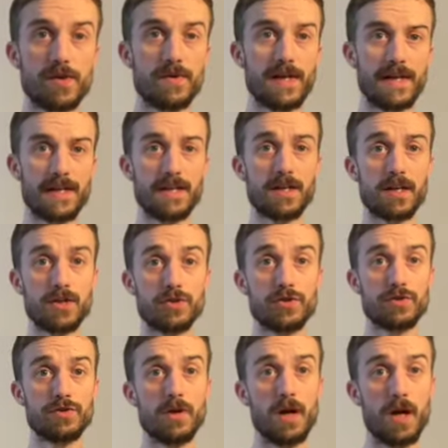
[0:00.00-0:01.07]
link
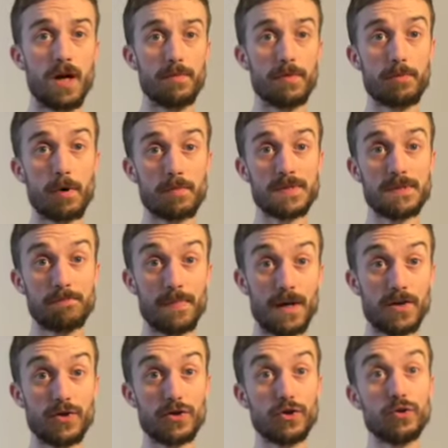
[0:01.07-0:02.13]
the Bobbins and
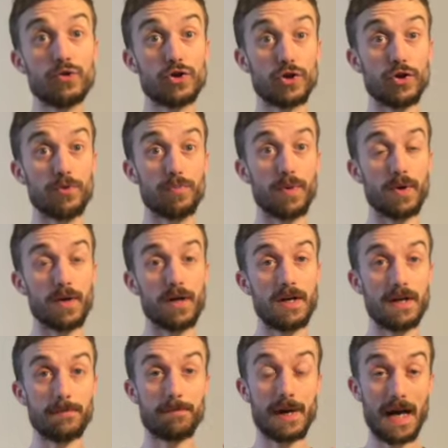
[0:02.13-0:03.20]
Button YouTube
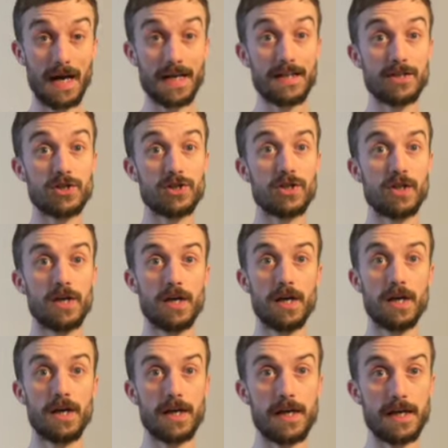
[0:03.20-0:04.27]
page
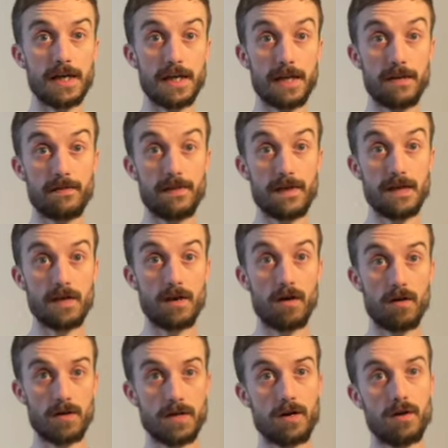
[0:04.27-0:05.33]
in the
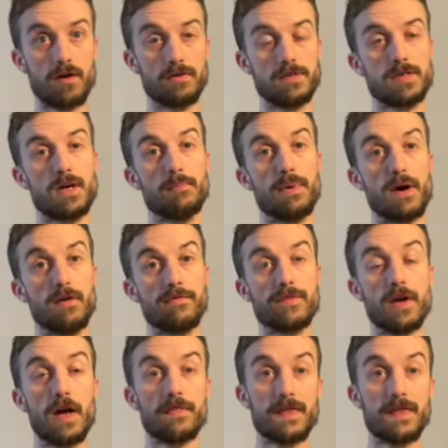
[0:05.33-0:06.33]
iCards above.